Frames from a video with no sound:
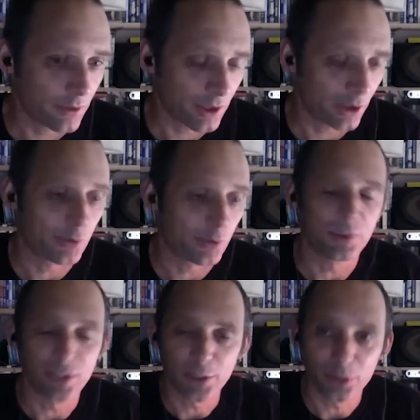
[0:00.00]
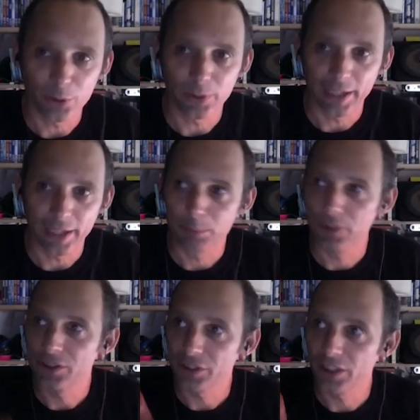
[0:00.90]
a lot of films don't do that,
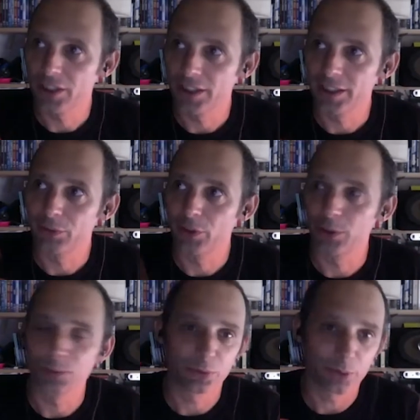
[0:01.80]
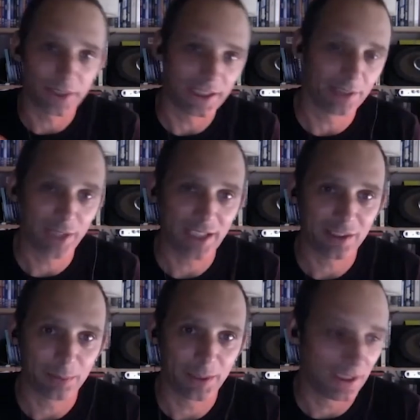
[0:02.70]
but certainly the films that really
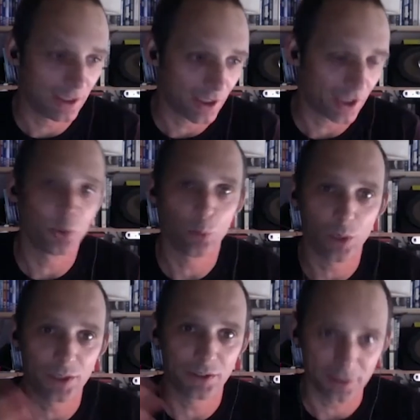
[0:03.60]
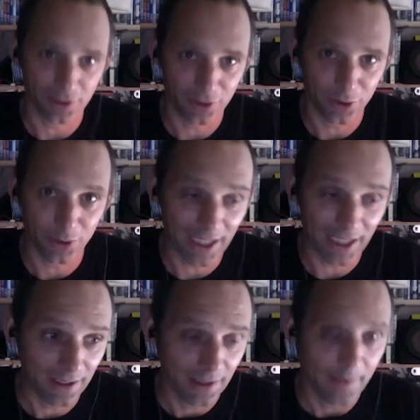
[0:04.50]
affect me are the ones that do that,
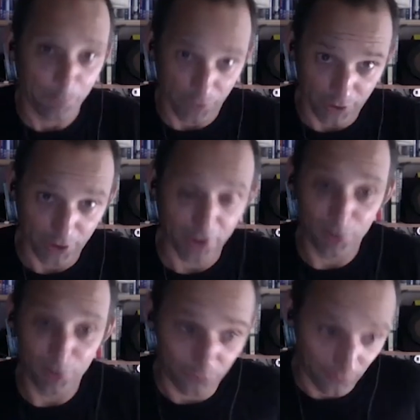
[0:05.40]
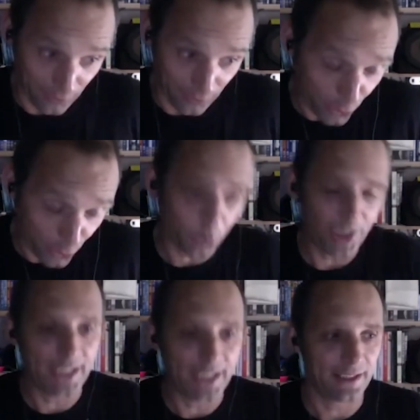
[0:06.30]
that
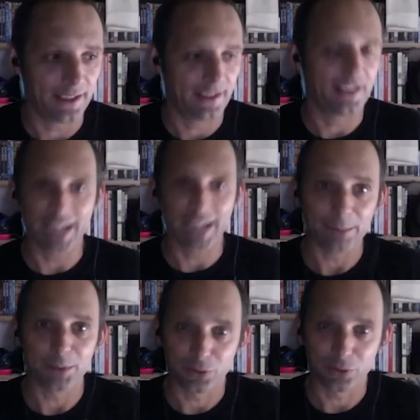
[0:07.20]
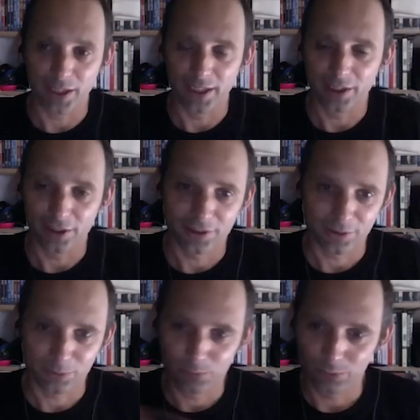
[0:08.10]
create an atmosphere
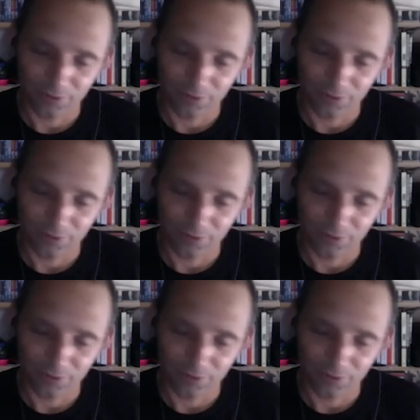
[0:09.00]
that's